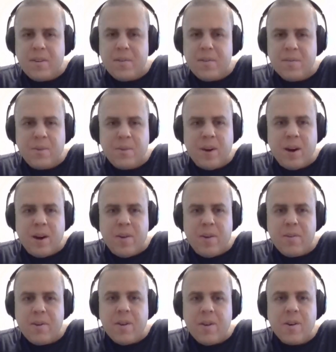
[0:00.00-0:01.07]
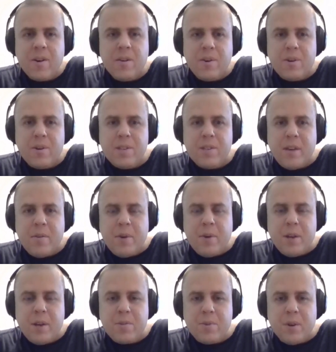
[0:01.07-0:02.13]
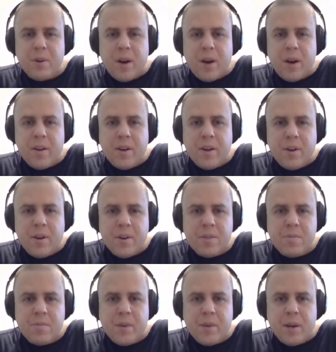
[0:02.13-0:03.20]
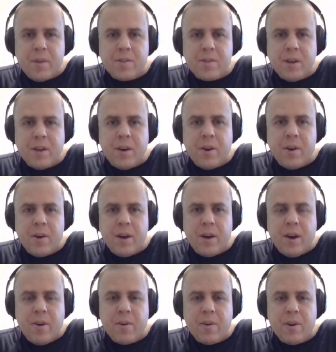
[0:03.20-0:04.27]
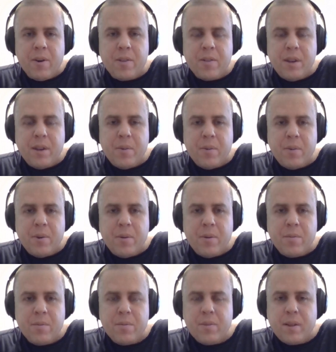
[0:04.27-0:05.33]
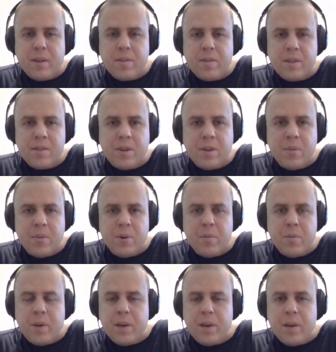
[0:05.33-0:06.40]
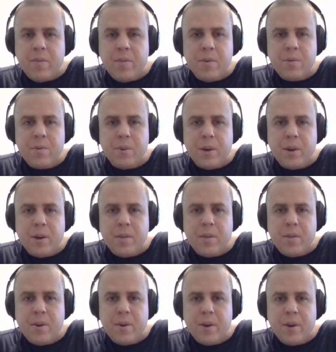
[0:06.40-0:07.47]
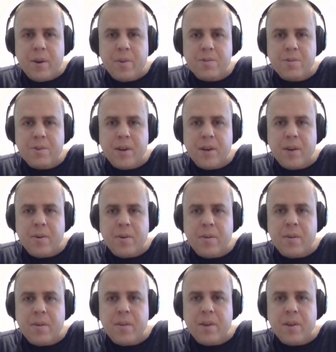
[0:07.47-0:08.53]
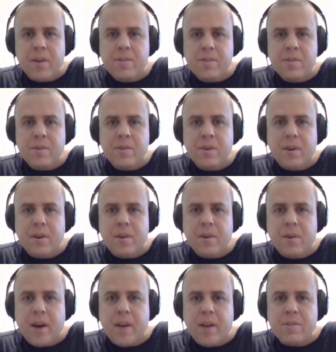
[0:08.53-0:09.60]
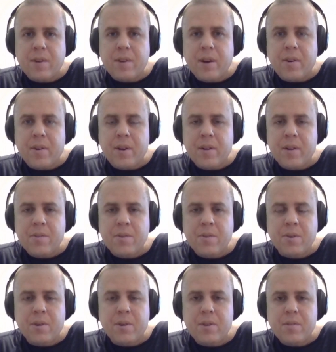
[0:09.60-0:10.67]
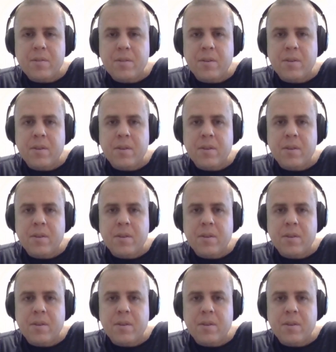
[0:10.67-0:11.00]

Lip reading: wow. Of course, heavyweights were not nearly as big as they are now, or as they were as they would be even 20, 30 years later than this. You know, guys like Lennox Lewis and